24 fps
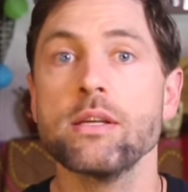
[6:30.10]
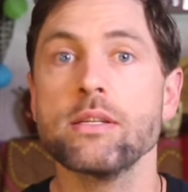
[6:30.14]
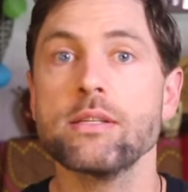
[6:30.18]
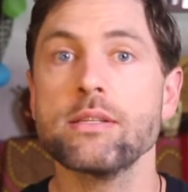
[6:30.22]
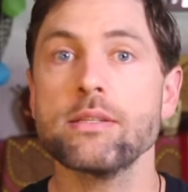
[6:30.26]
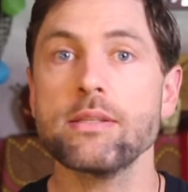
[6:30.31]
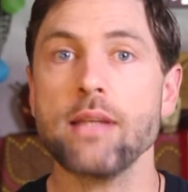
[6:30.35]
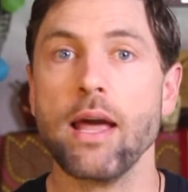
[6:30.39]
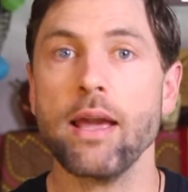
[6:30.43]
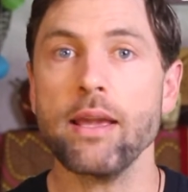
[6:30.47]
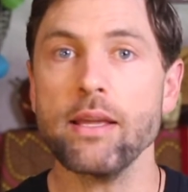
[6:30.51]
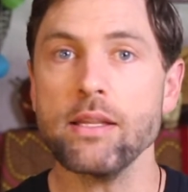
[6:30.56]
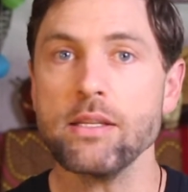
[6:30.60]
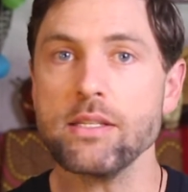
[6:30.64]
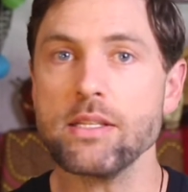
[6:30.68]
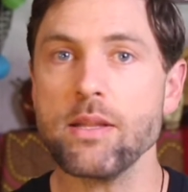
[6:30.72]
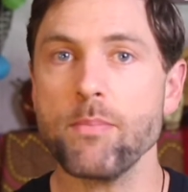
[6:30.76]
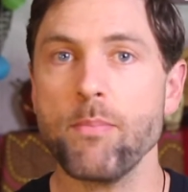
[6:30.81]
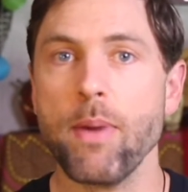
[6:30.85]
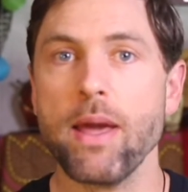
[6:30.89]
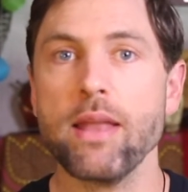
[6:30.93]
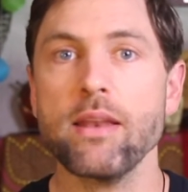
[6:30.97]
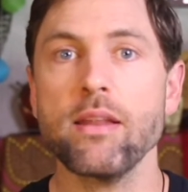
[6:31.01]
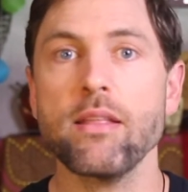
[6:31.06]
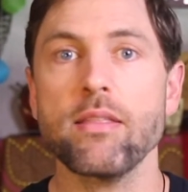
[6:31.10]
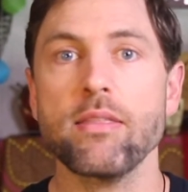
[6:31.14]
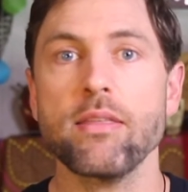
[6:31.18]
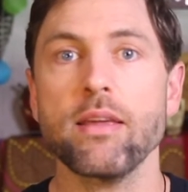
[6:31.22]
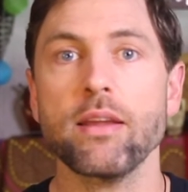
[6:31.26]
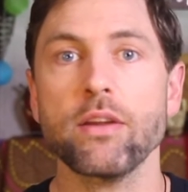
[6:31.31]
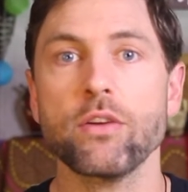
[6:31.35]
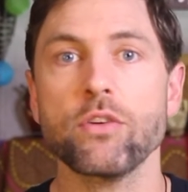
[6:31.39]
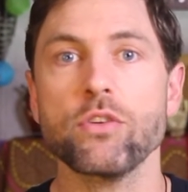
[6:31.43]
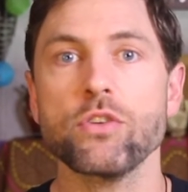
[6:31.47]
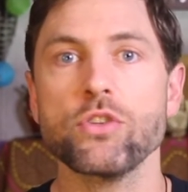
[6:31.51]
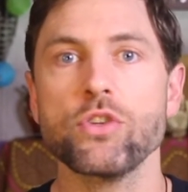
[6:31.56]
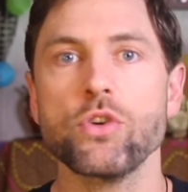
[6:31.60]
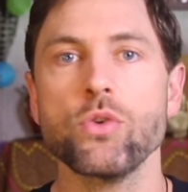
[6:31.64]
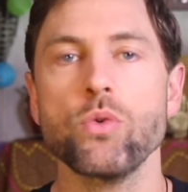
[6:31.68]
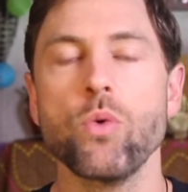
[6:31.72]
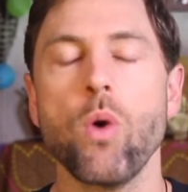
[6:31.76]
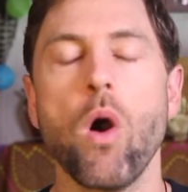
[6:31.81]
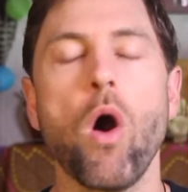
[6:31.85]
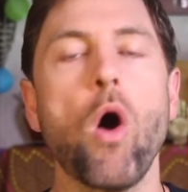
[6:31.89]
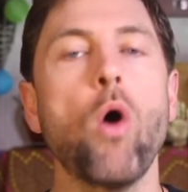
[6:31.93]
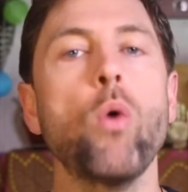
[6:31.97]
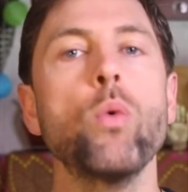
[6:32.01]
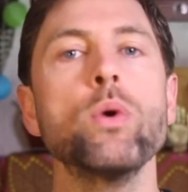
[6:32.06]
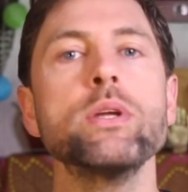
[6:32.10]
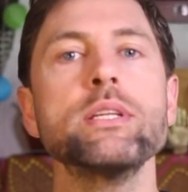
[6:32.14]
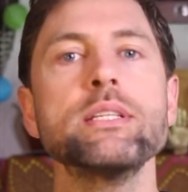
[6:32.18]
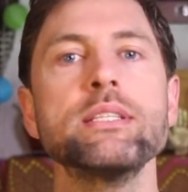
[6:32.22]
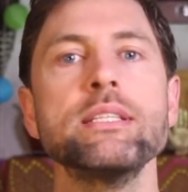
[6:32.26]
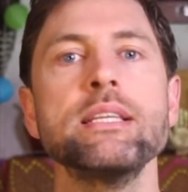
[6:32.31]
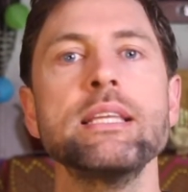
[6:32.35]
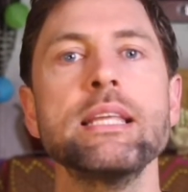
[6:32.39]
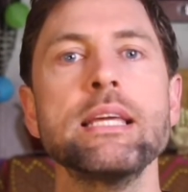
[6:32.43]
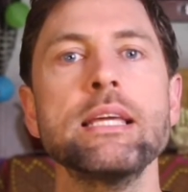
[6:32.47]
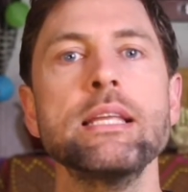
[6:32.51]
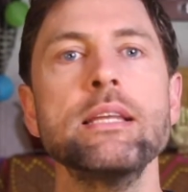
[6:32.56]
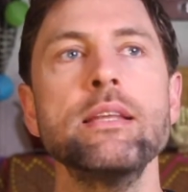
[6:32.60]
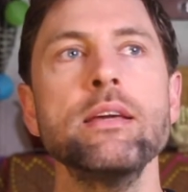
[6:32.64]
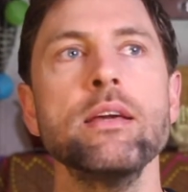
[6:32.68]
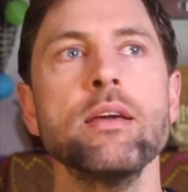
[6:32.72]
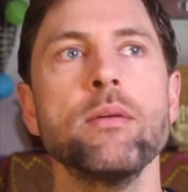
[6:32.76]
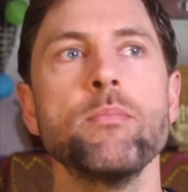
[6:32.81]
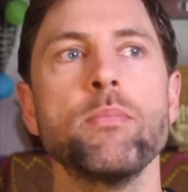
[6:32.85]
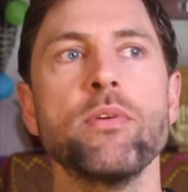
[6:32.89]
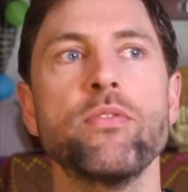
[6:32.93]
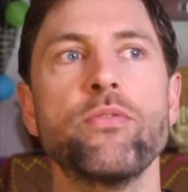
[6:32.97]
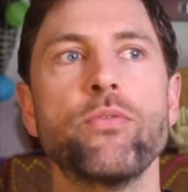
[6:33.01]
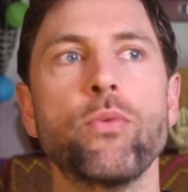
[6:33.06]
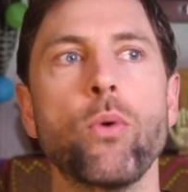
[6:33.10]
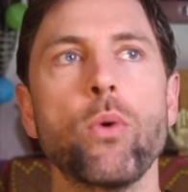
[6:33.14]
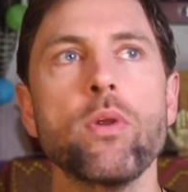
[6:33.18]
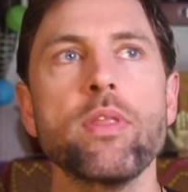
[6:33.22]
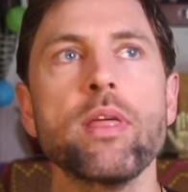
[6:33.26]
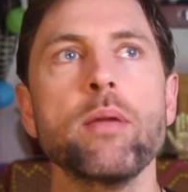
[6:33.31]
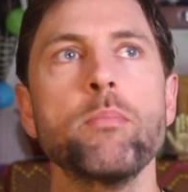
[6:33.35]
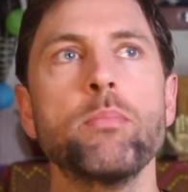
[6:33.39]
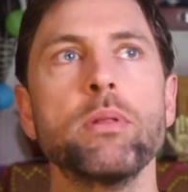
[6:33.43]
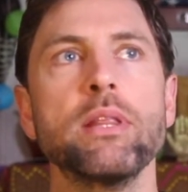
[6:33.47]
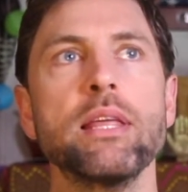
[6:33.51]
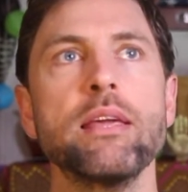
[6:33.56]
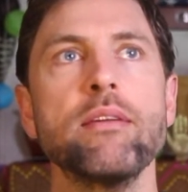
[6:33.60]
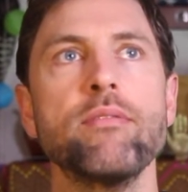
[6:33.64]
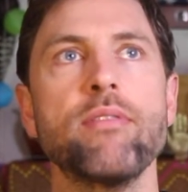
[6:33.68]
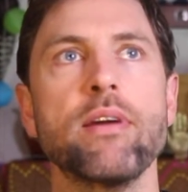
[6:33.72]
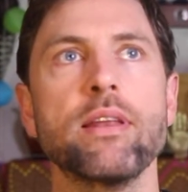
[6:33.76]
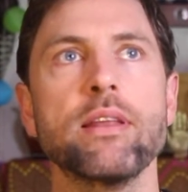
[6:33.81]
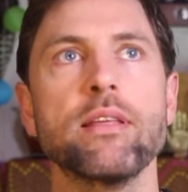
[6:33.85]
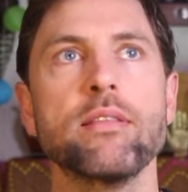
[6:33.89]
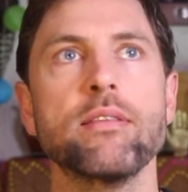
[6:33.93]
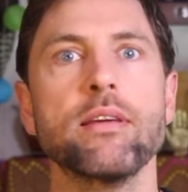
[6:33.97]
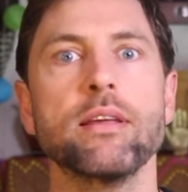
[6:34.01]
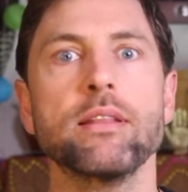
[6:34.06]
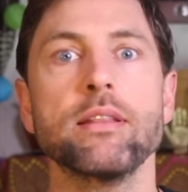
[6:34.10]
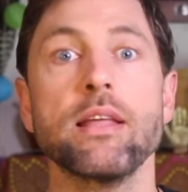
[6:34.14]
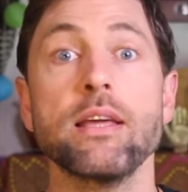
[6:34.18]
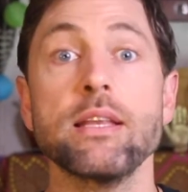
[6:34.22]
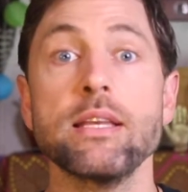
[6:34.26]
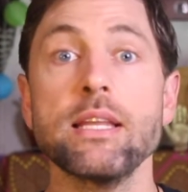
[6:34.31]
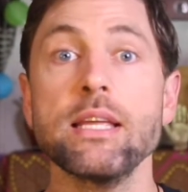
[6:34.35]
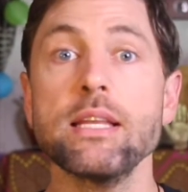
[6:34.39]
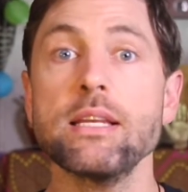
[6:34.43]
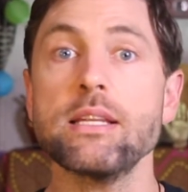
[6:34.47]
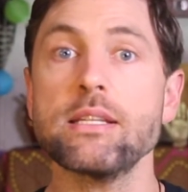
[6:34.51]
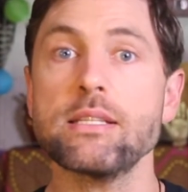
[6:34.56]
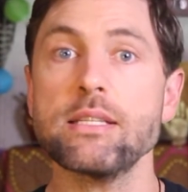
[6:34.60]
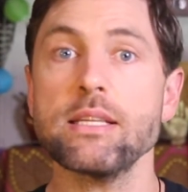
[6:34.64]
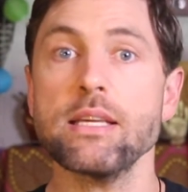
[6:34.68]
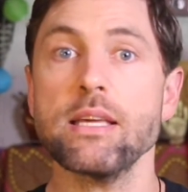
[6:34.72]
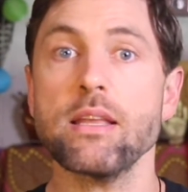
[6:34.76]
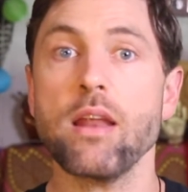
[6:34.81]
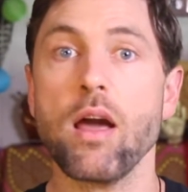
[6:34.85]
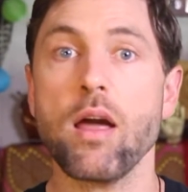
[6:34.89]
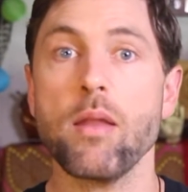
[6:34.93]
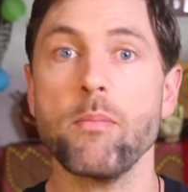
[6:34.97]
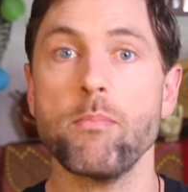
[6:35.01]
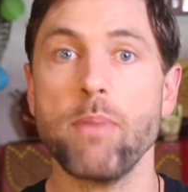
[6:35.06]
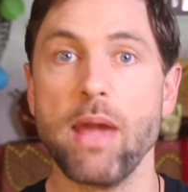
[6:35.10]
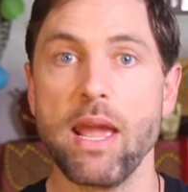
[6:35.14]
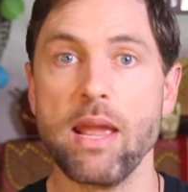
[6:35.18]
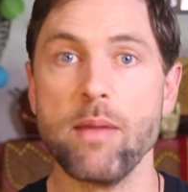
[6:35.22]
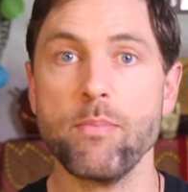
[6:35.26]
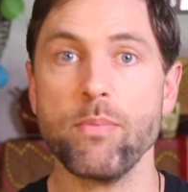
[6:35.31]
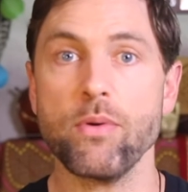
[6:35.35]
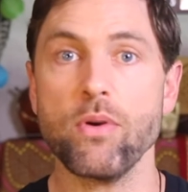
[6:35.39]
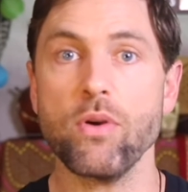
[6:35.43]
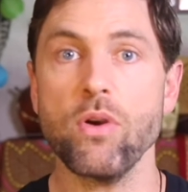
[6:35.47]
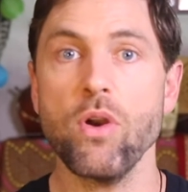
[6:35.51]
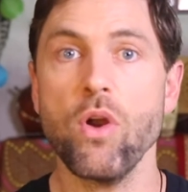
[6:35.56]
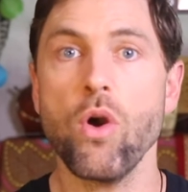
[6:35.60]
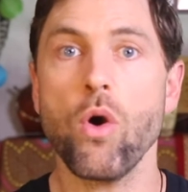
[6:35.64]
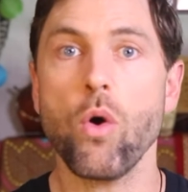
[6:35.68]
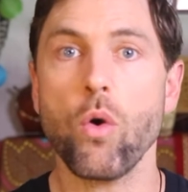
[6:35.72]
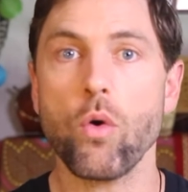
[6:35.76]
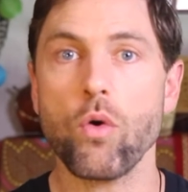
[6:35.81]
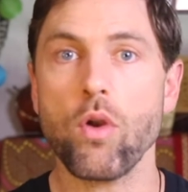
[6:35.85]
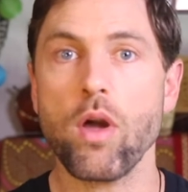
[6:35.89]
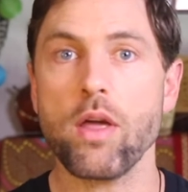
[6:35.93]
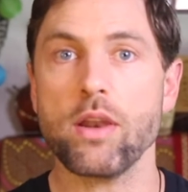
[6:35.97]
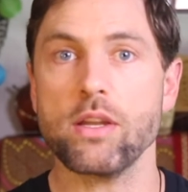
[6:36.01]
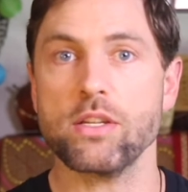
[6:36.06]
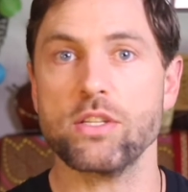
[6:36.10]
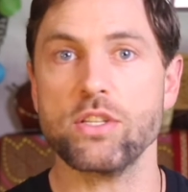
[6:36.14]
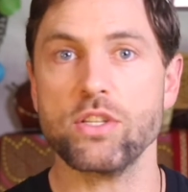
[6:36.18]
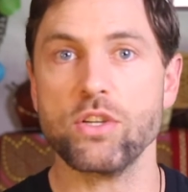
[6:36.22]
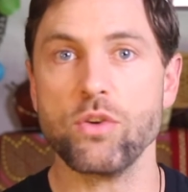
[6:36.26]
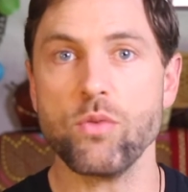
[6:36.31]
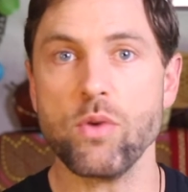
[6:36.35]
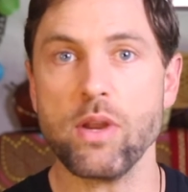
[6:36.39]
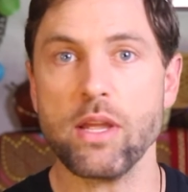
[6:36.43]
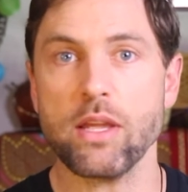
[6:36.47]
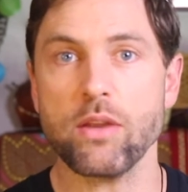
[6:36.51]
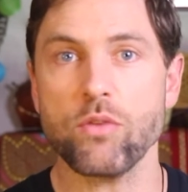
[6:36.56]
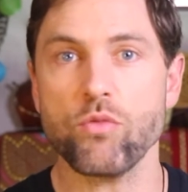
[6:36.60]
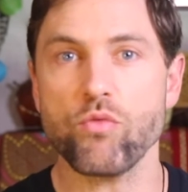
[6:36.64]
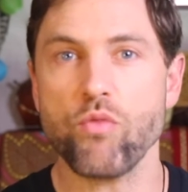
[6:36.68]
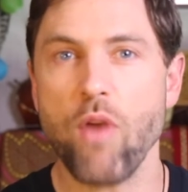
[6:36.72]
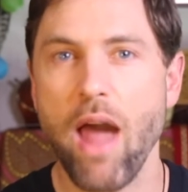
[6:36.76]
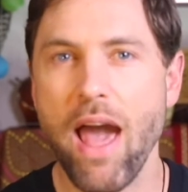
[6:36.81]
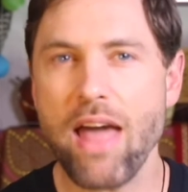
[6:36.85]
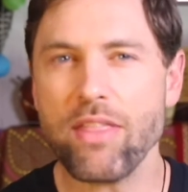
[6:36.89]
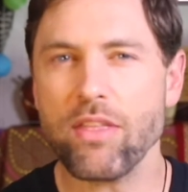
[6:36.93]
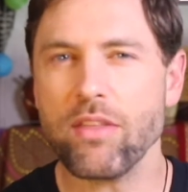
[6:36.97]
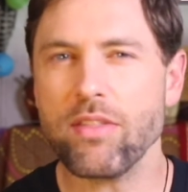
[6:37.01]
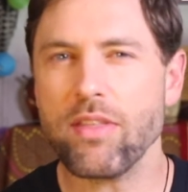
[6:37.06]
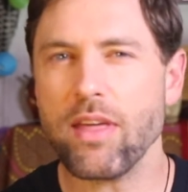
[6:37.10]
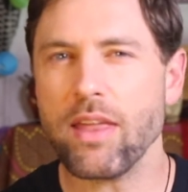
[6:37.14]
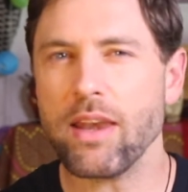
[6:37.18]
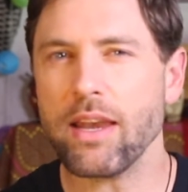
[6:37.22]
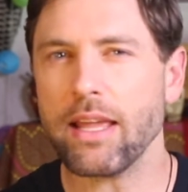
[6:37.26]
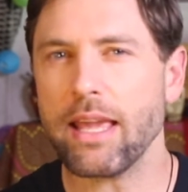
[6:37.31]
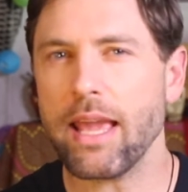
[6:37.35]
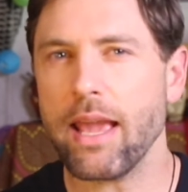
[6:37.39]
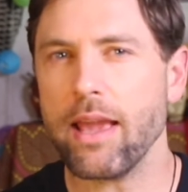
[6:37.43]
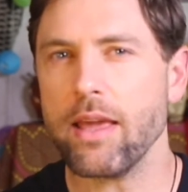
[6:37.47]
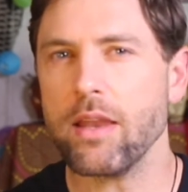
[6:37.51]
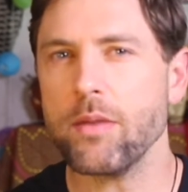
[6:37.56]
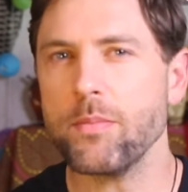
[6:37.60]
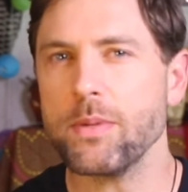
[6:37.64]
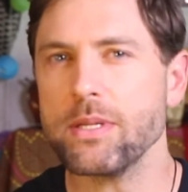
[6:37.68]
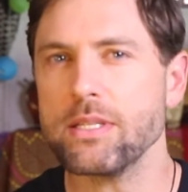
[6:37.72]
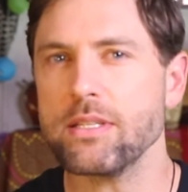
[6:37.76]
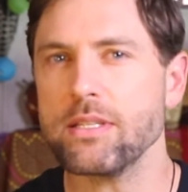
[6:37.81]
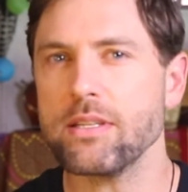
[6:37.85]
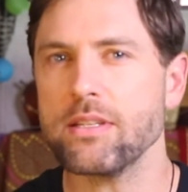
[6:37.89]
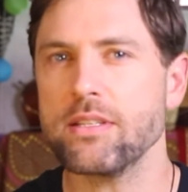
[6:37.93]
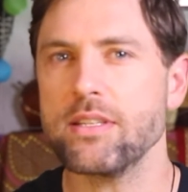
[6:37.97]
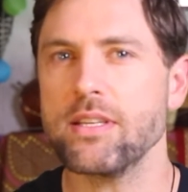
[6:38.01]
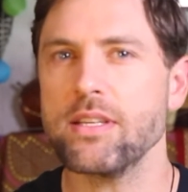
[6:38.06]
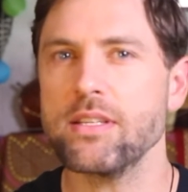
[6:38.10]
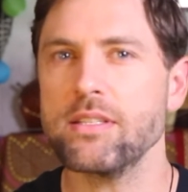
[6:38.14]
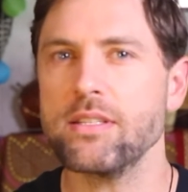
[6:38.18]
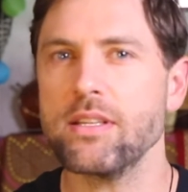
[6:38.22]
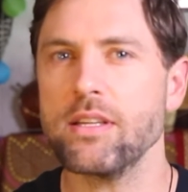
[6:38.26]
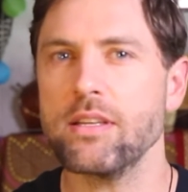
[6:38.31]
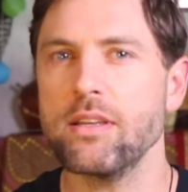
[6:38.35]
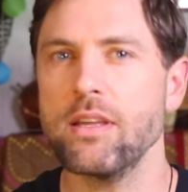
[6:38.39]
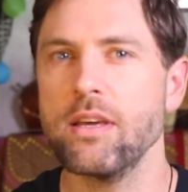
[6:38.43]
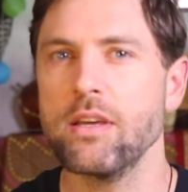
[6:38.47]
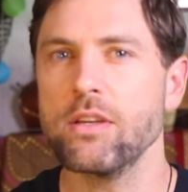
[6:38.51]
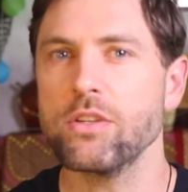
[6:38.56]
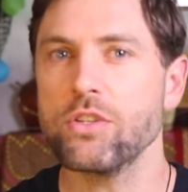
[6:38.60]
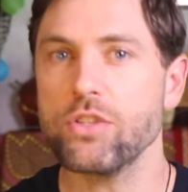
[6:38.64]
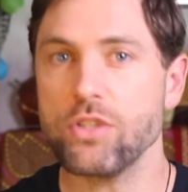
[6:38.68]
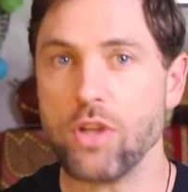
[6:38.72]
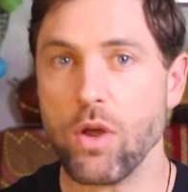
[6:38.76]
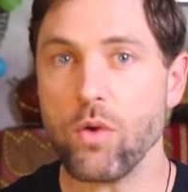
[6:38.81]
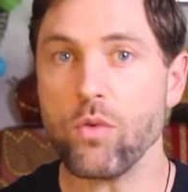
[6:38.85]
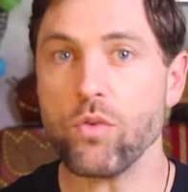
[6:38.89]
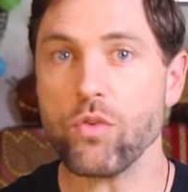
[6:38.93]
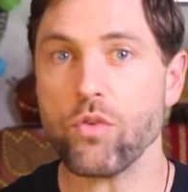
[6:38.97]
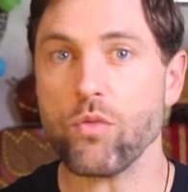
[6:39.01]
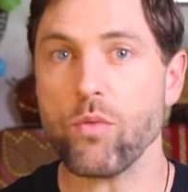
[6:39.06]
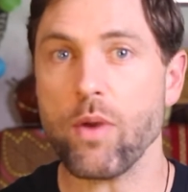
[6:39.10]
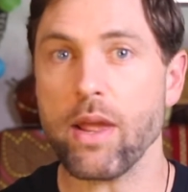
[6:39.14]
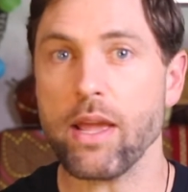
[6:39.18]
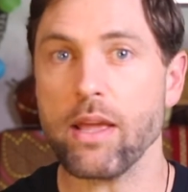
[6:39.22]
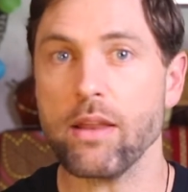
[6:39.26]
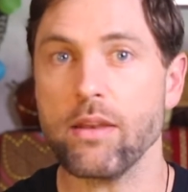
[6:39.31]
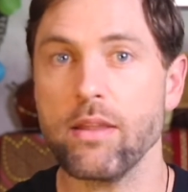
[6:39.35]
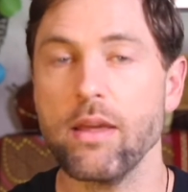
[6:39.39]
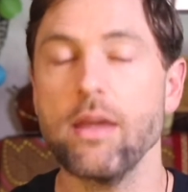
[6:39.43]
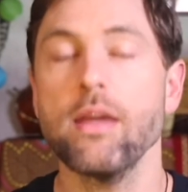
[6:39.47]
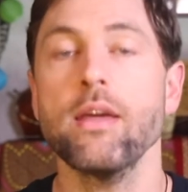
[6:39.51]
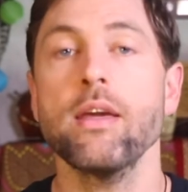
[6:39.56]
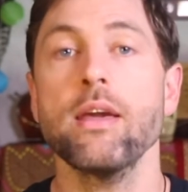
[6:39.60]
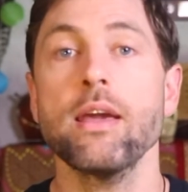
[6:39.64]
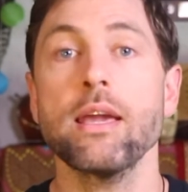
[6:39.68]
science dependent thinkers who always need, before they believe anything, they need to see it on paper or on a screen rather than a cannabis assisted stoner rant,